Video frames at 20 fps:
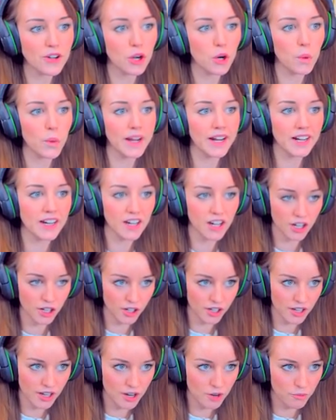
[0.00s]
a quick look.
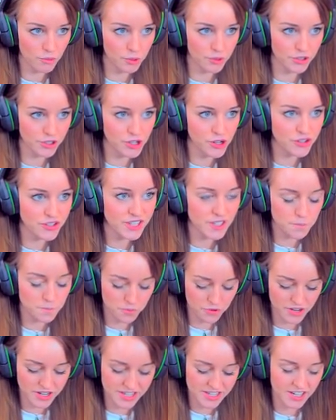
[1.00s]
We will use this
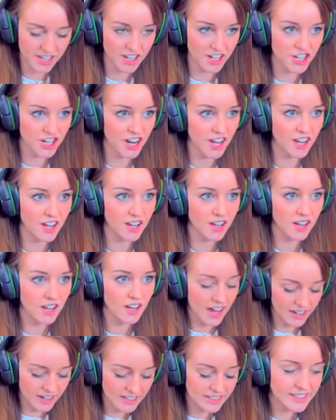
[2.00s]
breed searcher.
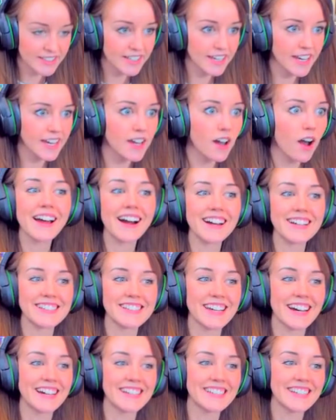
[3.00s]
And let's see,
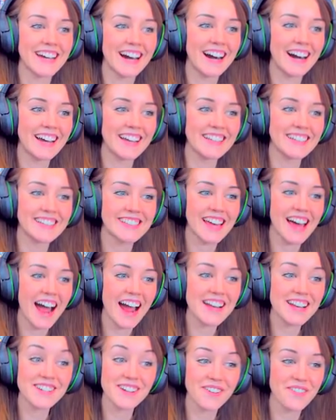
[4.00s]
guys,
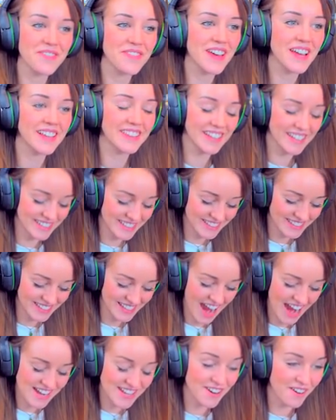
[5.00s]
I don't think
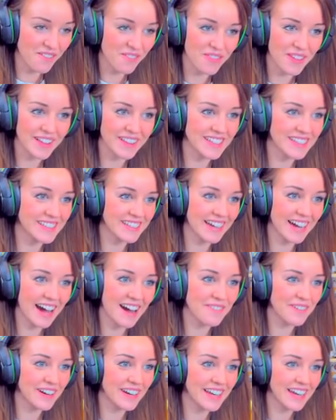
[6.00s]
there's a
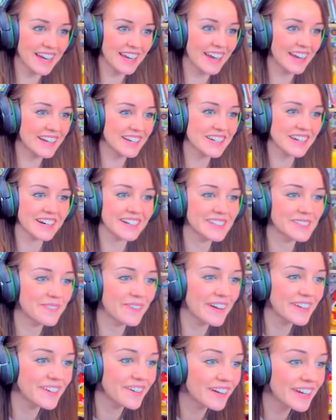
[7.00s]
Cavalier King Charles
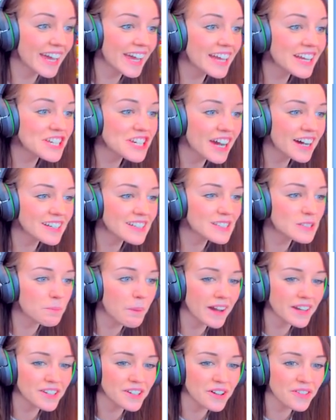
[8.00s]
Spaniel. King Charles
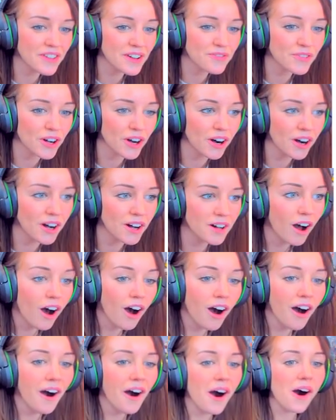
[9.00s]
Spaniel they've got?
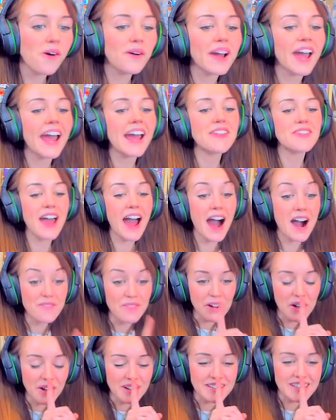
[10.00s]
Okay, they
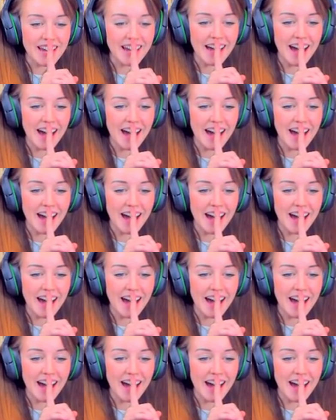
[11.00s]
haven't called it a